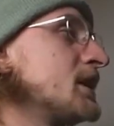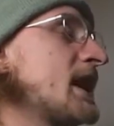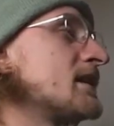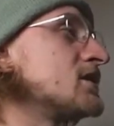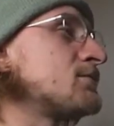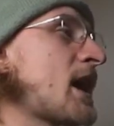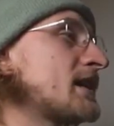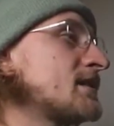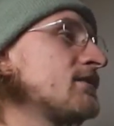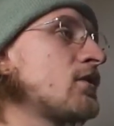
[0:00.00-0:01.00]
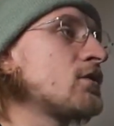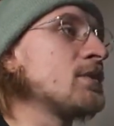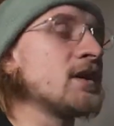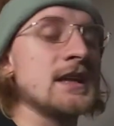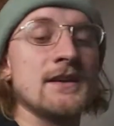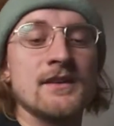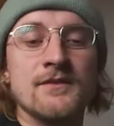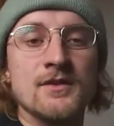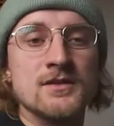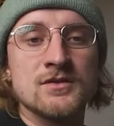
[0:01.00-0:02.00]
yeah, just practicing vulnerability, even
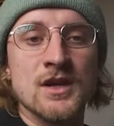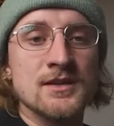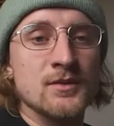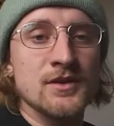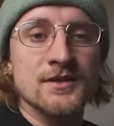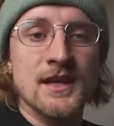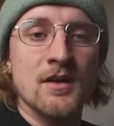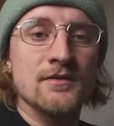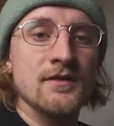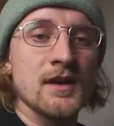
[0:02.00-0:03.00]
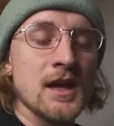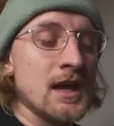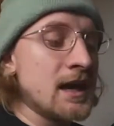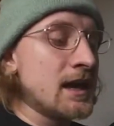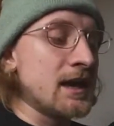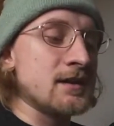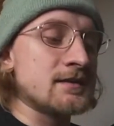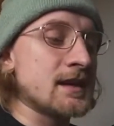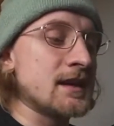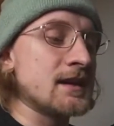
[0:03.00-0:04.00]
if it's just with yourself,
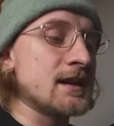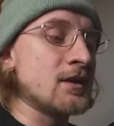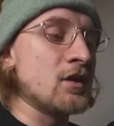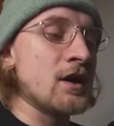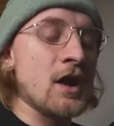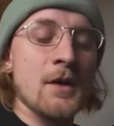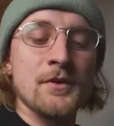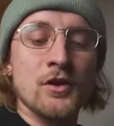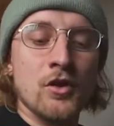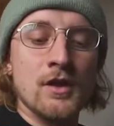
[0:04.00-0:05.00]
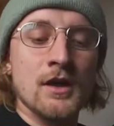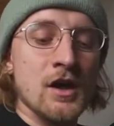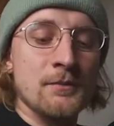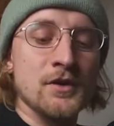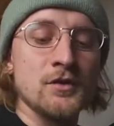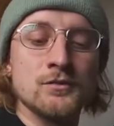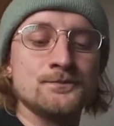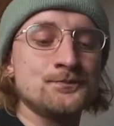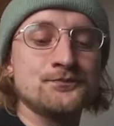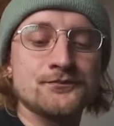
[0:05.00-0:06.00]
it'll help you. It'll help you
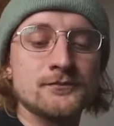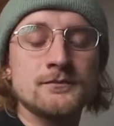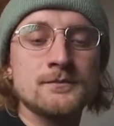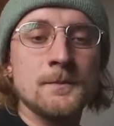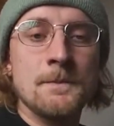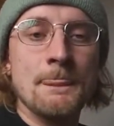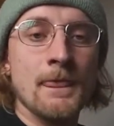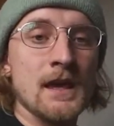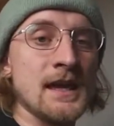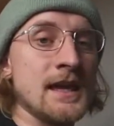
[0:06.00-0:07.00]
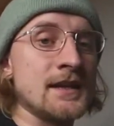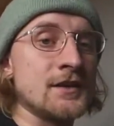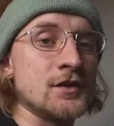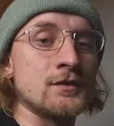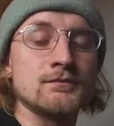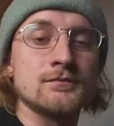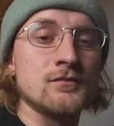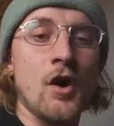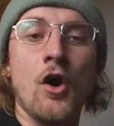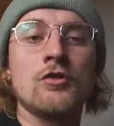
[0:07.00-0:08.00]
in your
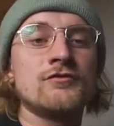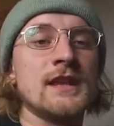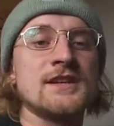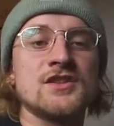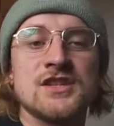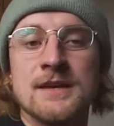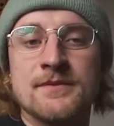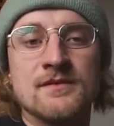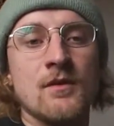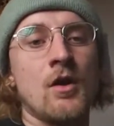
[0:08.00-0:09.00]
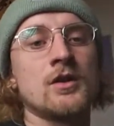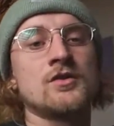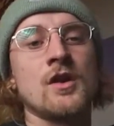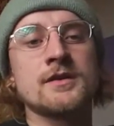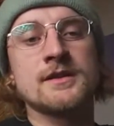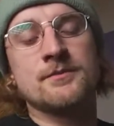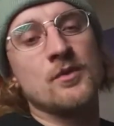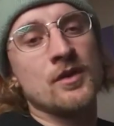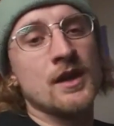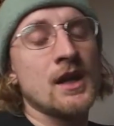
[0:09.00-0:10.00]
all relationships all across the
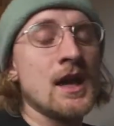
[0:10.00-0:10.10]
board.